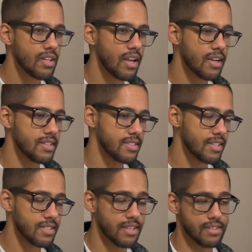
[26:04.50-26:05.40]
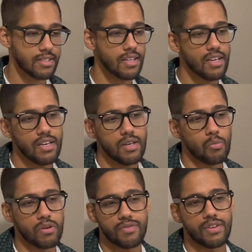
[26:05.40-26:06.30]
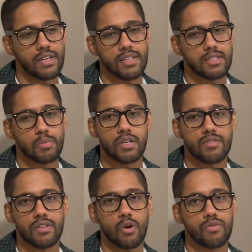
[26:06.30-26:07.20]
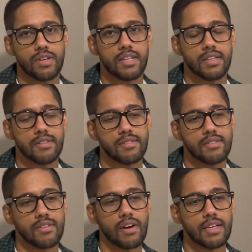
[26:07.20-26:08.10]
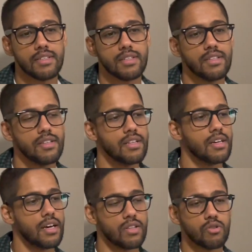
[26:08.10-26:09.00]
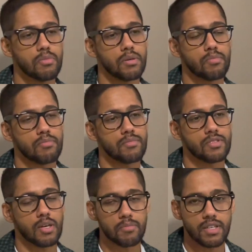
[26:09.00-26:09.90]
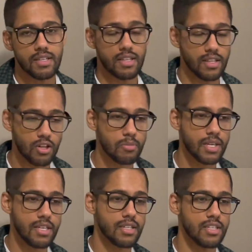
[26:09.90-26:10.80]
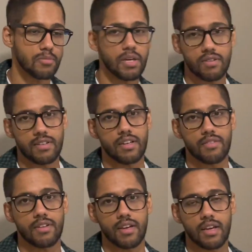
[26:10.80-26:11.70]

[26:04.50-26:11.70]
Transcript: because in a sense, 1 foot in is better than no feet in, right? A little bit is better than nothing.